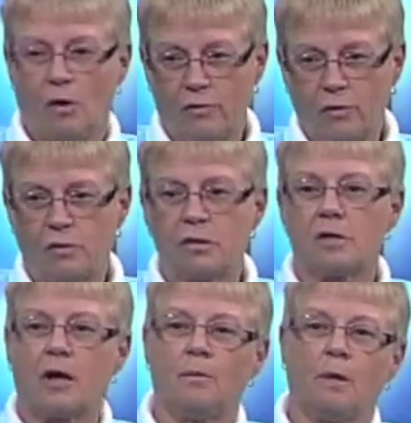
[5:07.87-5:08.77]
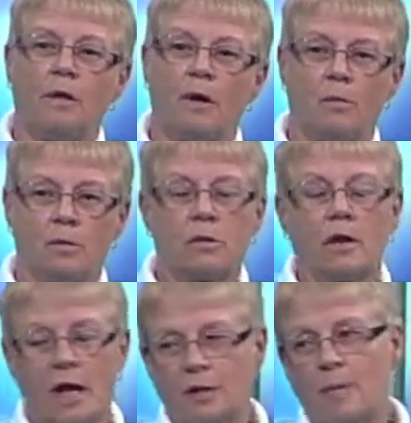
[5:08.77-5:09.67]
golf courses can be almost
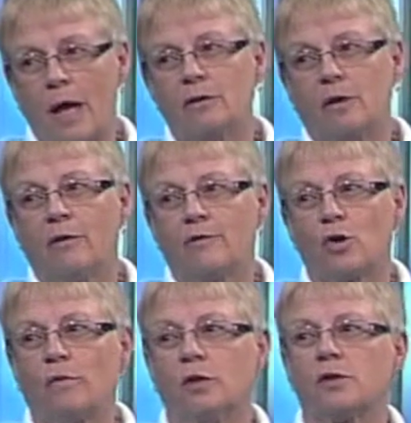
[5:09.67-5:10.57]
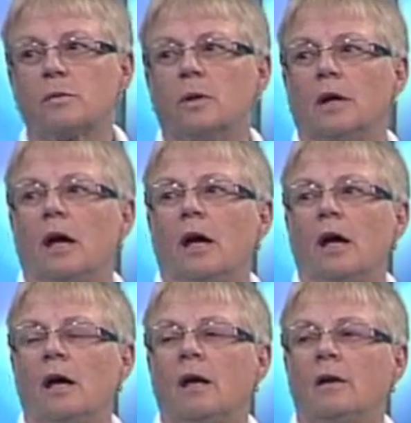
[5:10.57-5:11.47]
the last bastion of chauvinism.
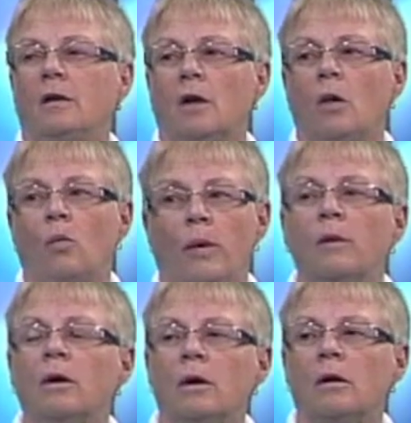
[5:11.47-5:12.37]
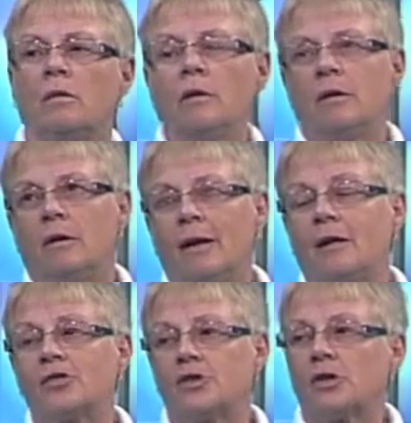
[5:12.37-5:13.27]
And women are
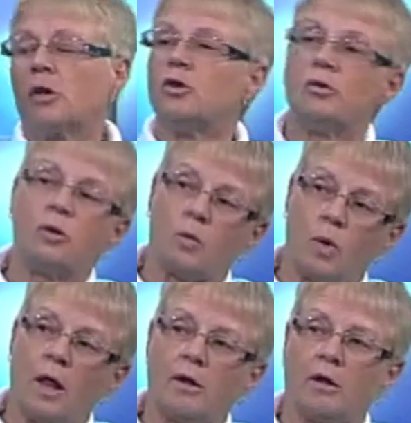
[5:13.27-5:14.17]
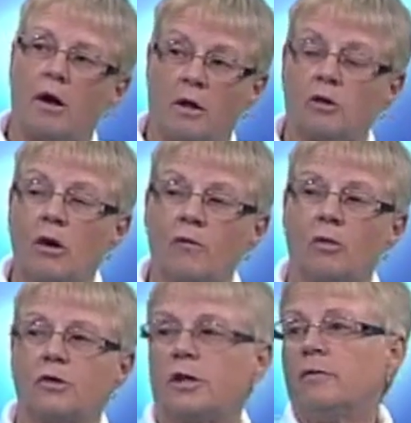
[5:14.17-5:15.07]
not necessarily treated well on the golf
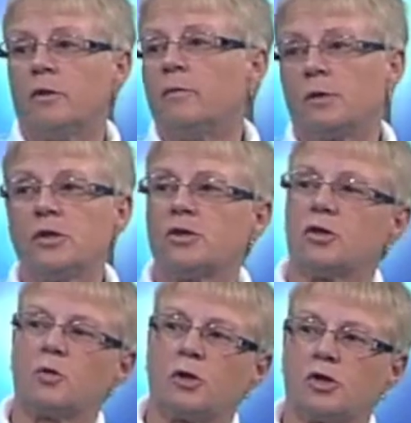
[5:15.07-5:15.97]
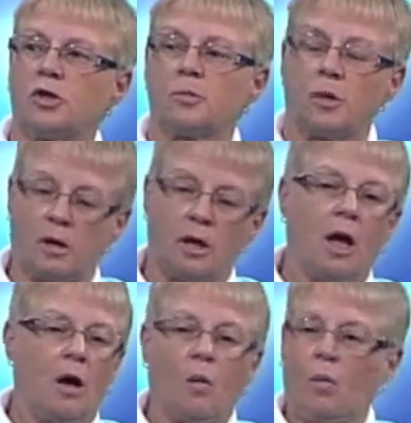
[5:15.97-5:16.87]
course, even in business situations. But
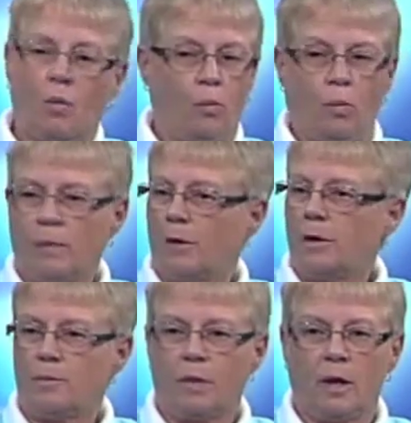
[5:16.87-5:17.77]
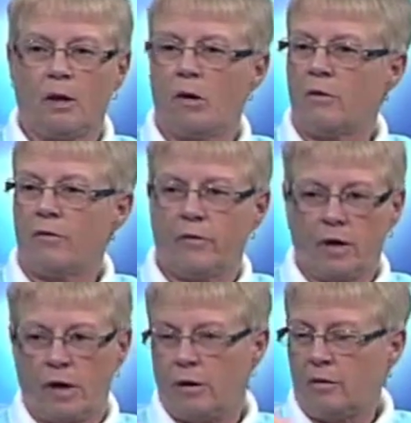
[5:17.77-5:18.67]
women can play golf,
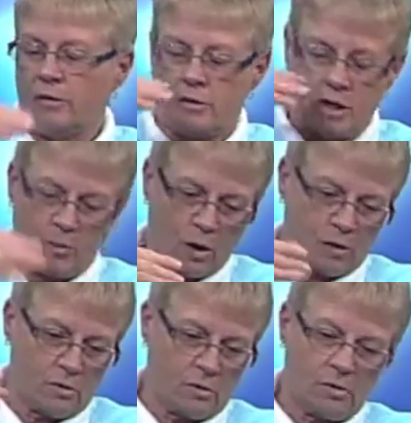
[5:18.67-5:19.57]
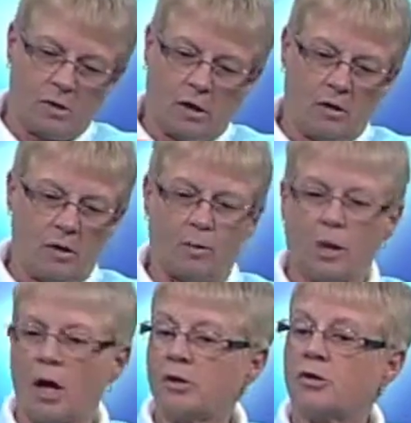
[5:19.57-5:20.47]
and the tee markers, the
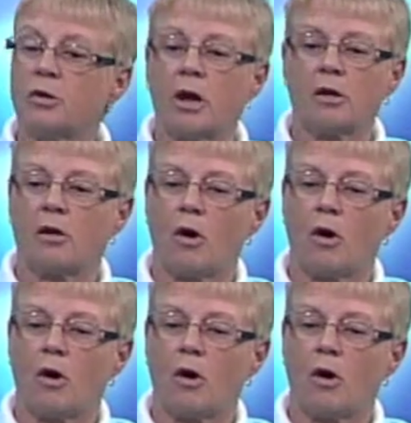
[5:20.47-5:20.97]
blocks are not